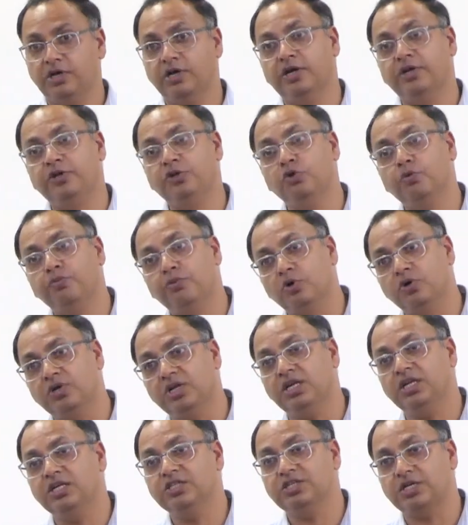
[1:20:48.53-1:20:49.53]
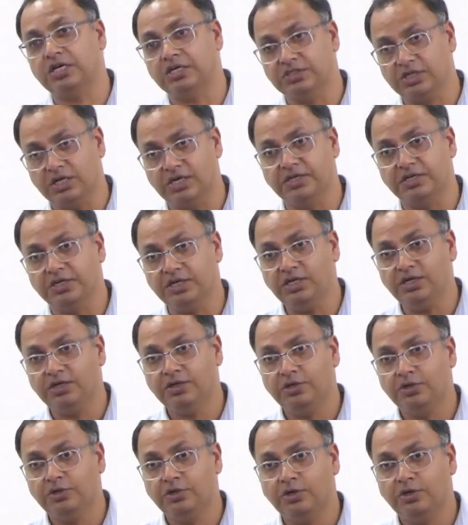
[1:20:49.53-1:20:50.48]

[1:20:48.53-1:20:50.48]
a new protein is translated